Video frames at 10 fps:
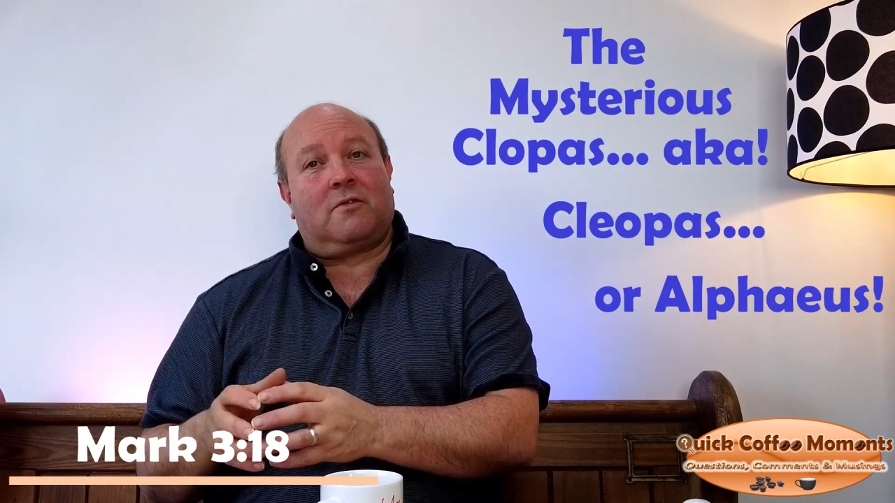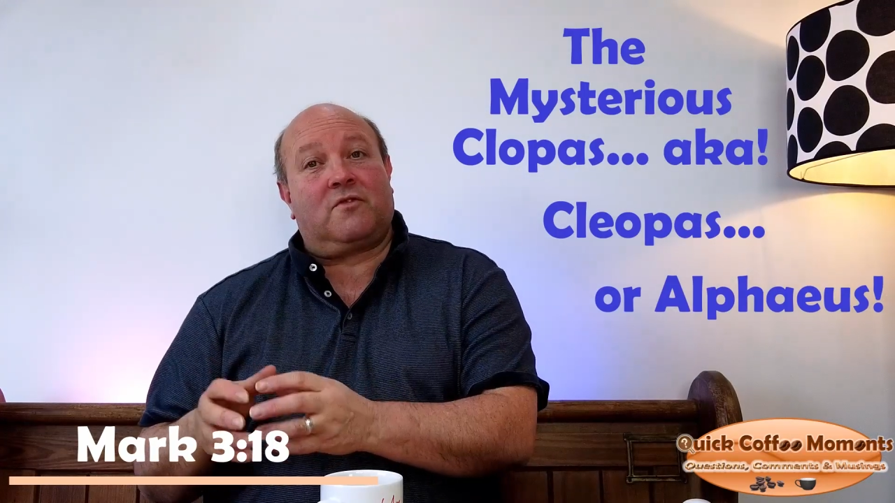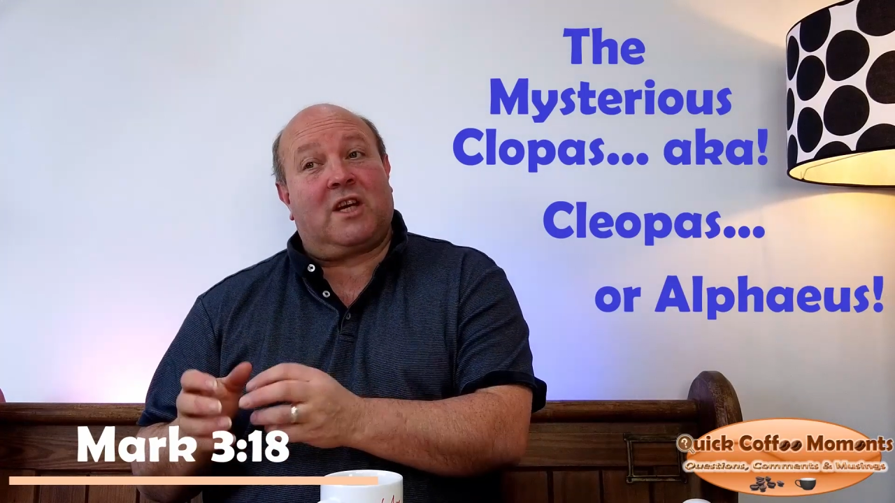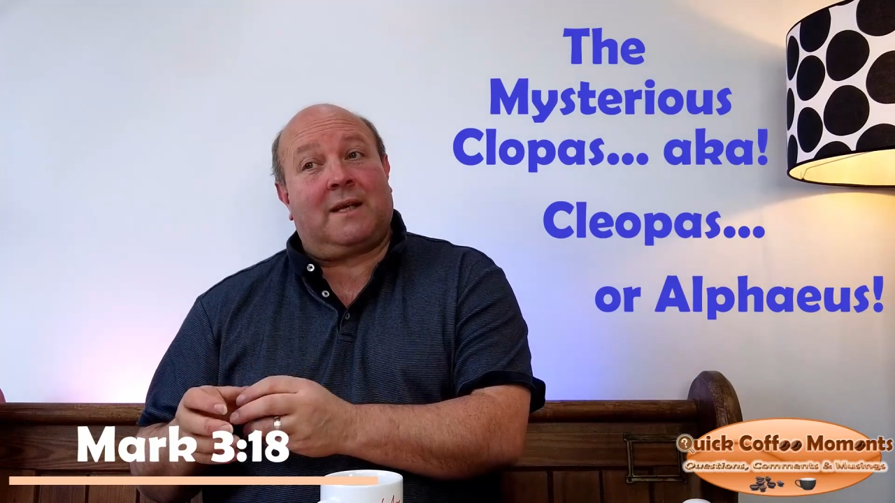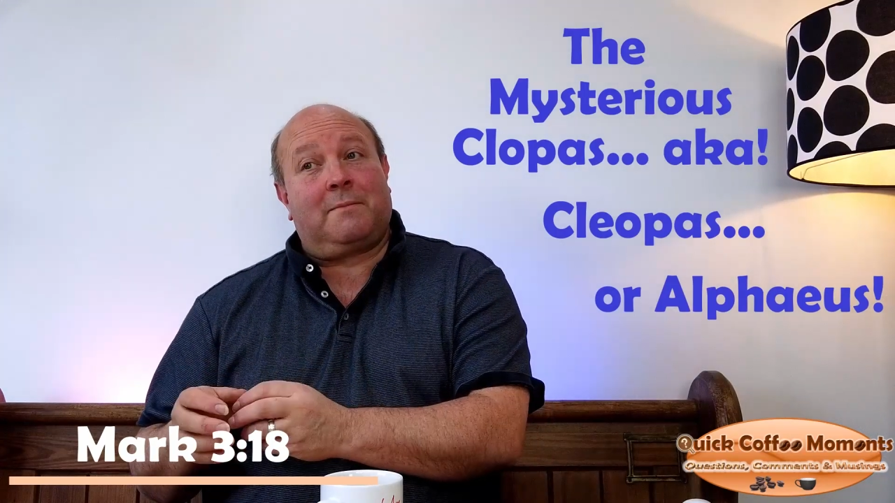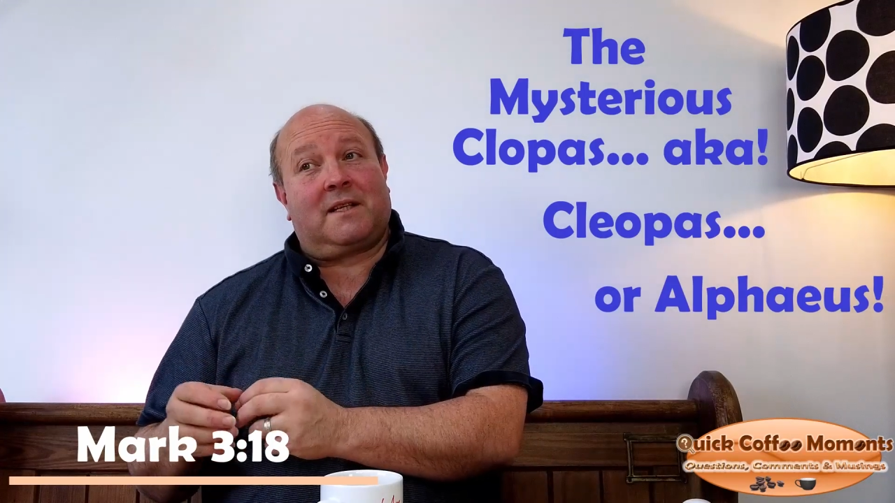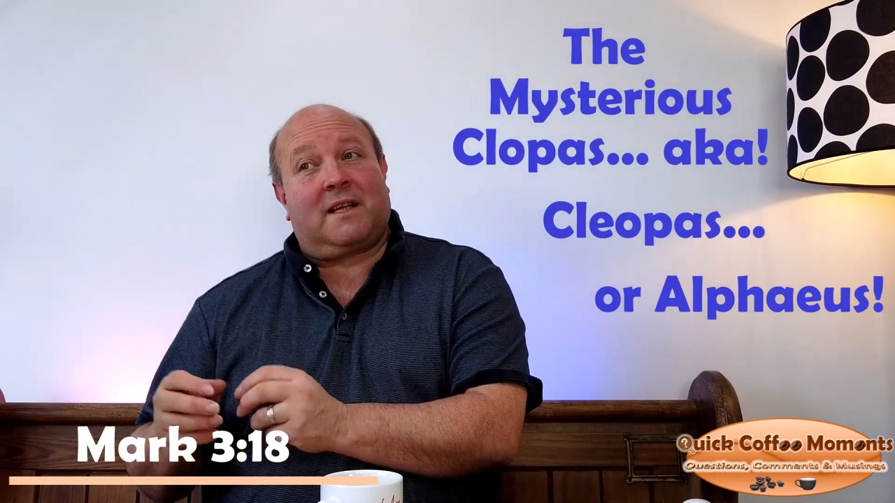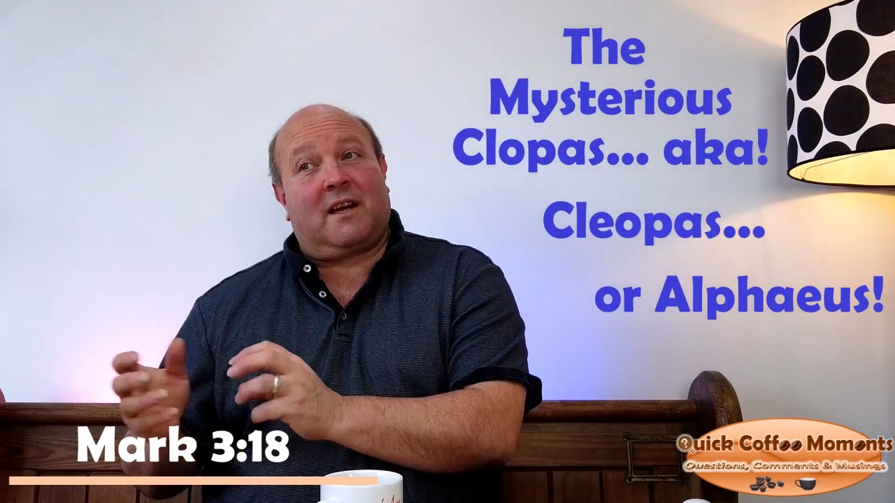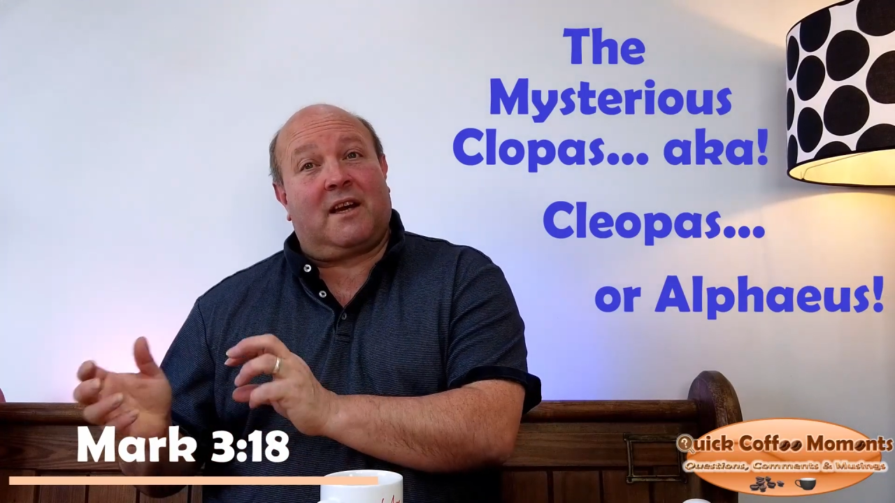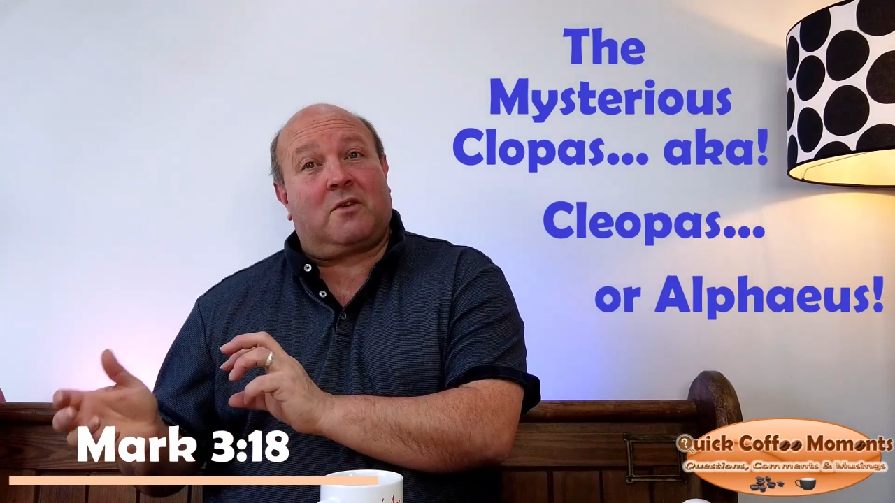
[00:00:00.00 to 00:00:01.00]
of James and
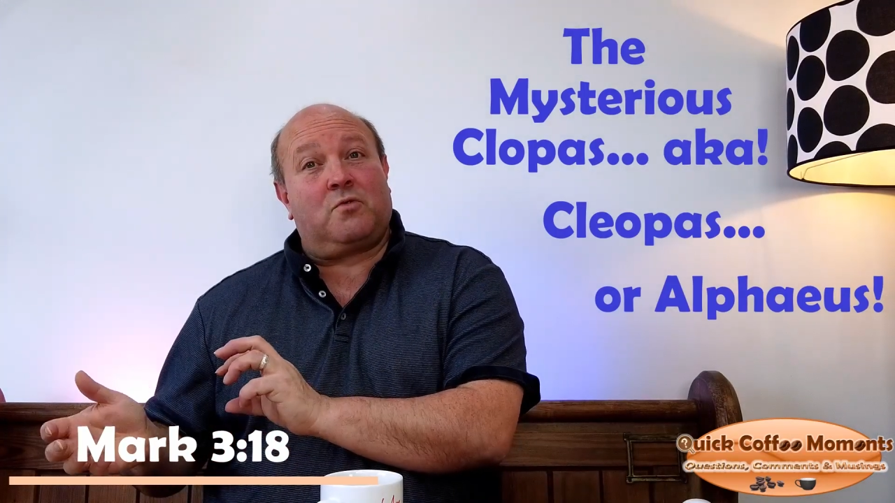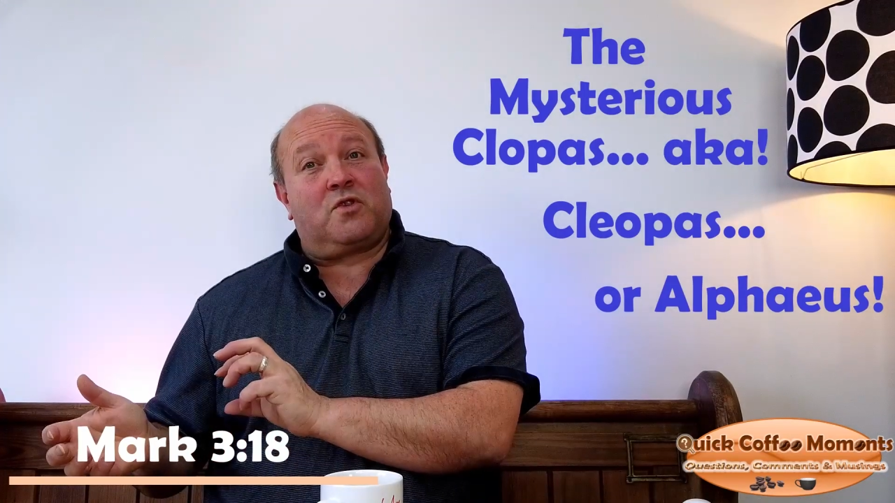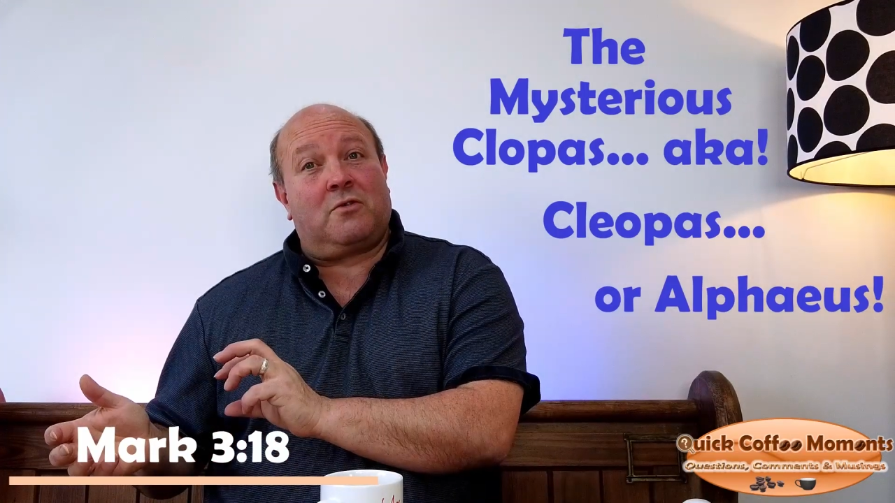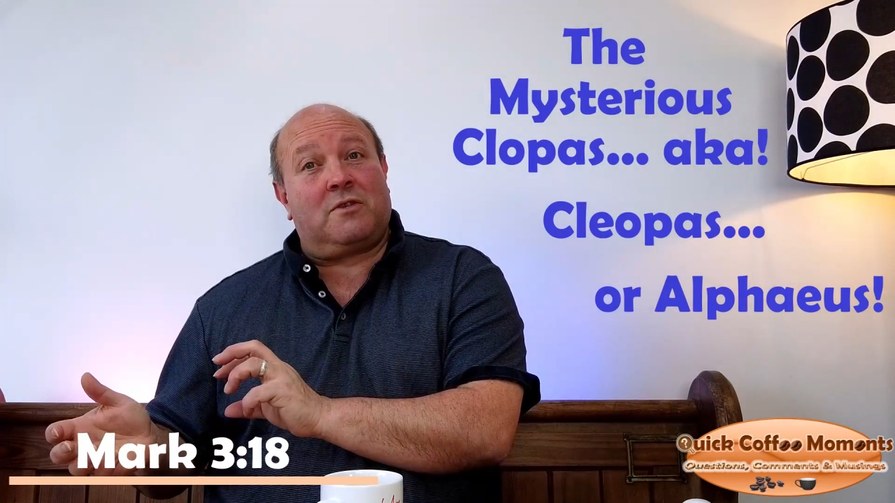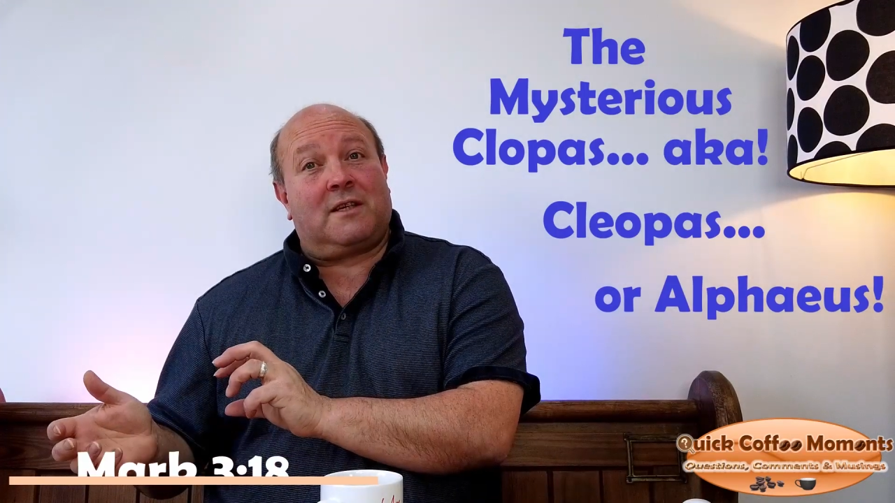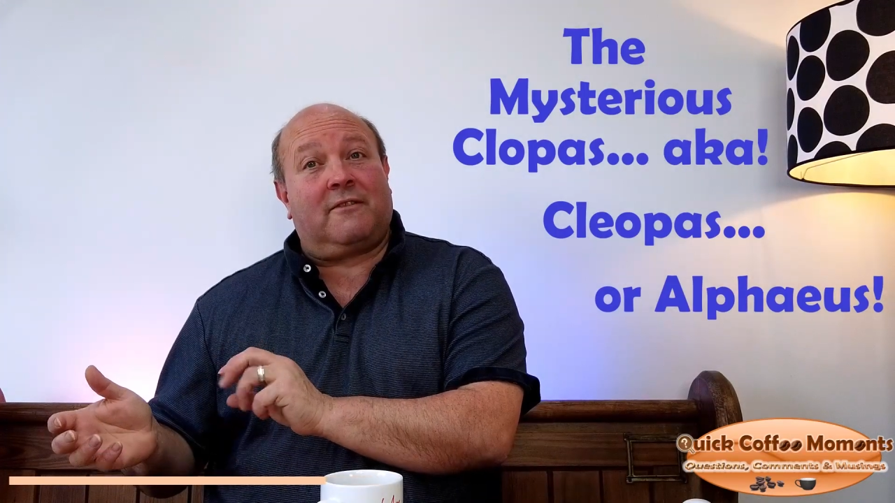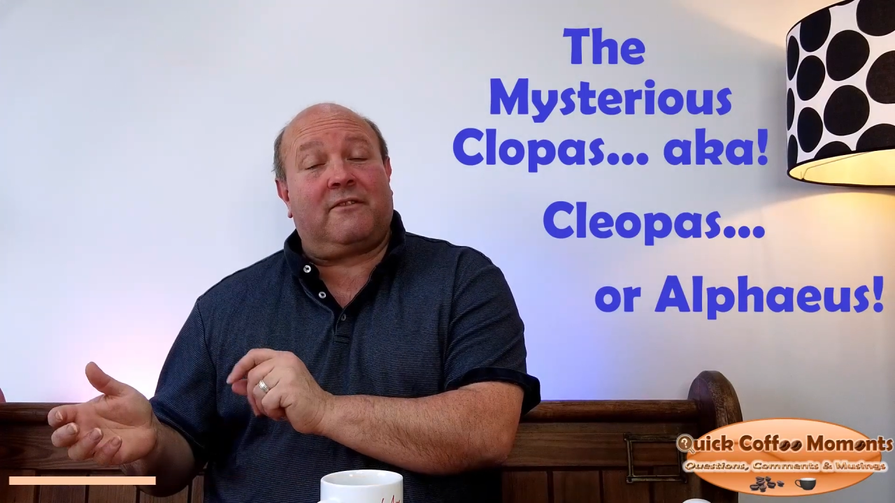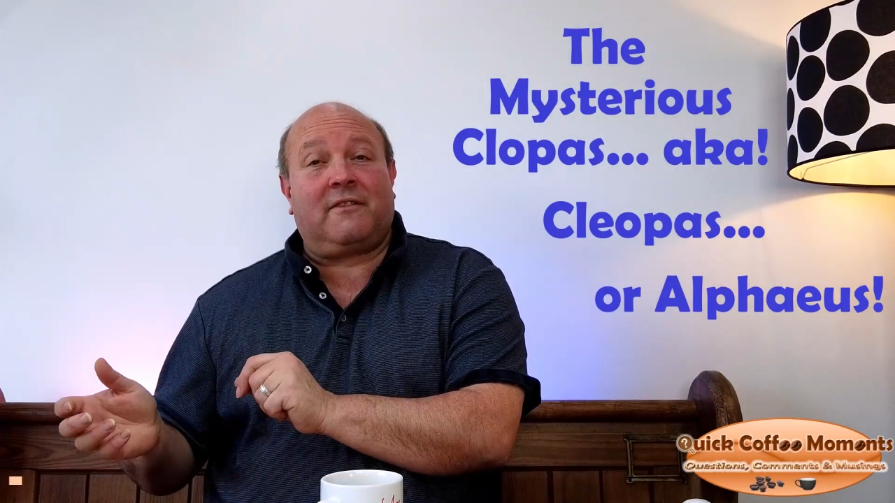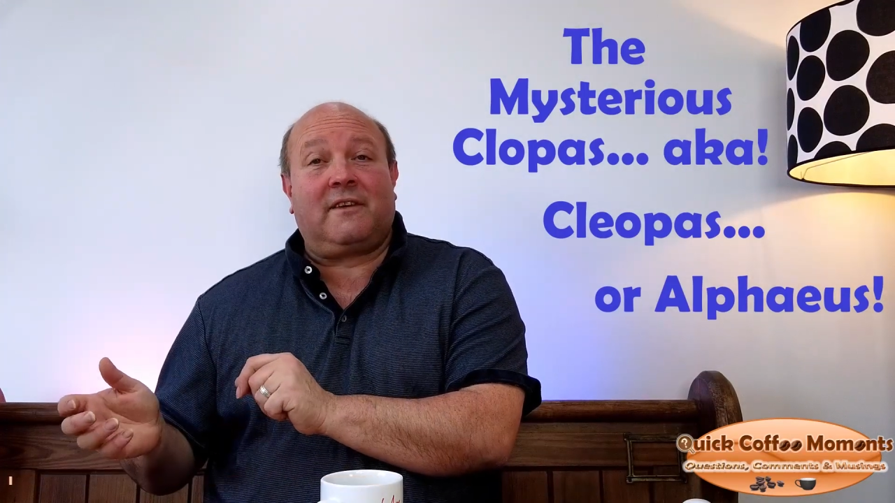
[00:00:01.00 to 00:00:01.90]
a guy called Joseph.